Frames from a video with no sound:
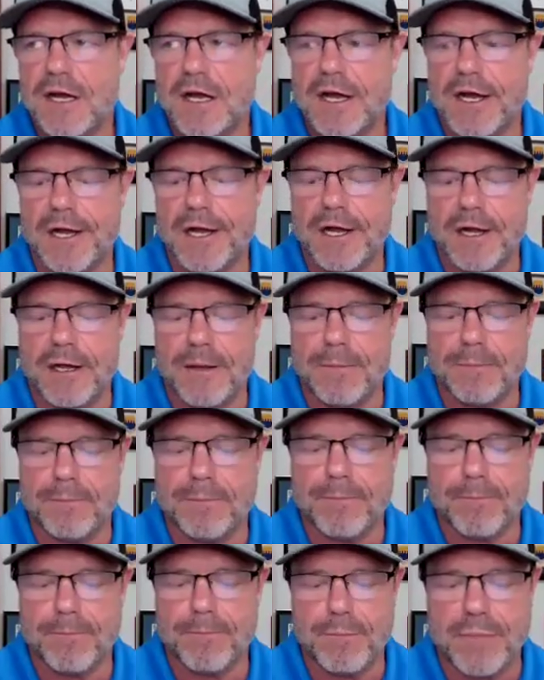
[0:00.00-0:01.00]
But
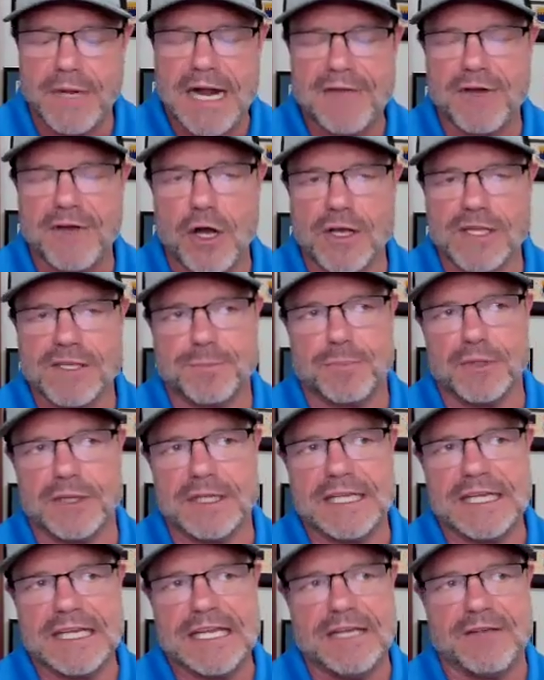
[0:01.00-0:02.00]
I've always
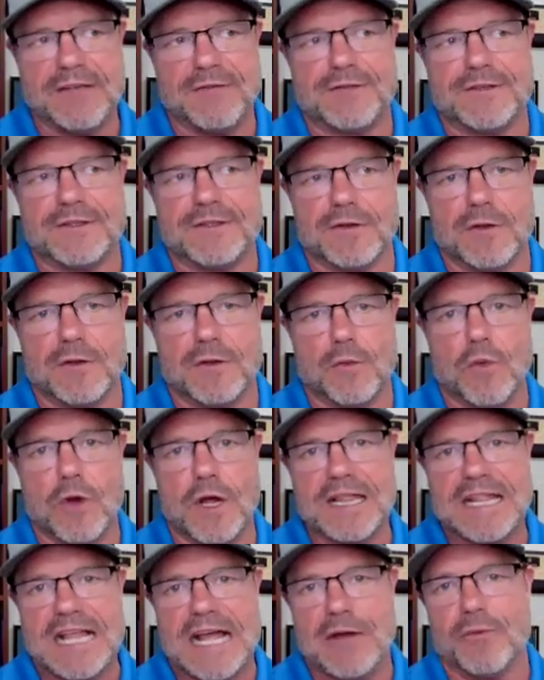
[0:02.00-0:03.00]
believed the
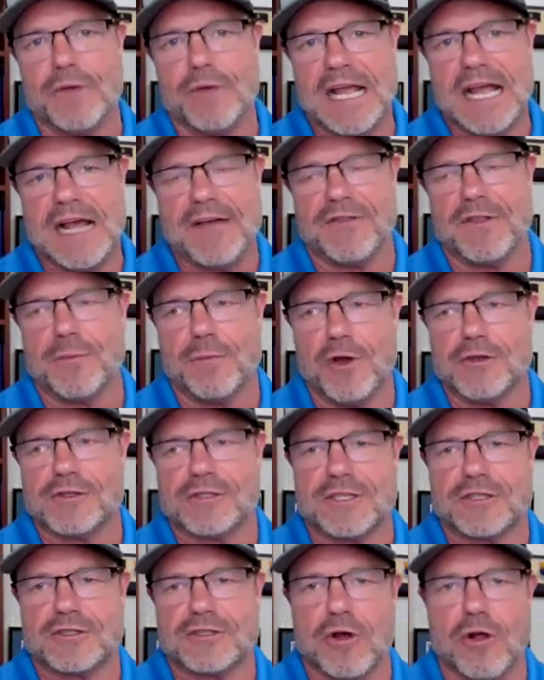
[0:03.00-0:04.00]
one that we have the
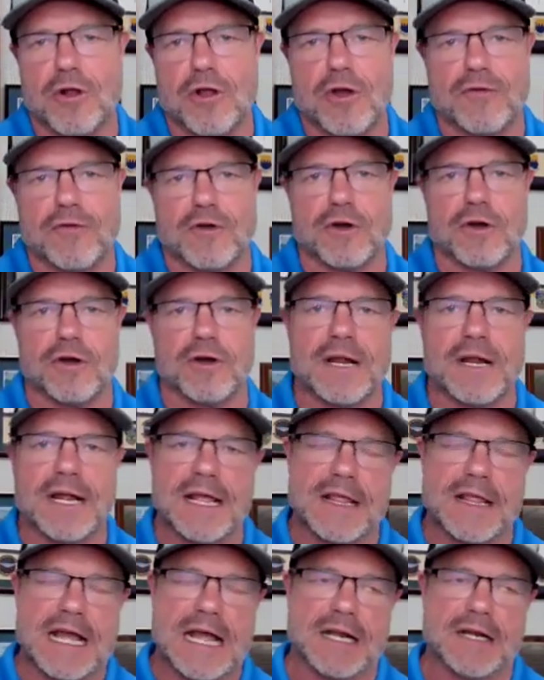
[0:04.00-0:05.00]
most control over,
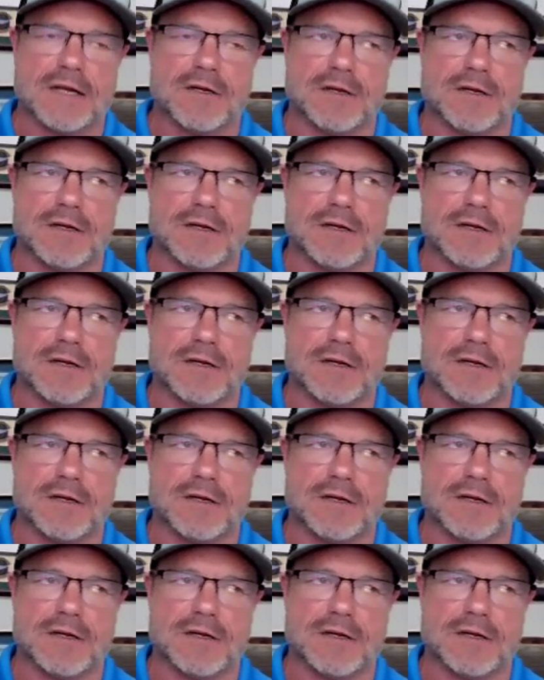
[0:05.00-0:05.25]
that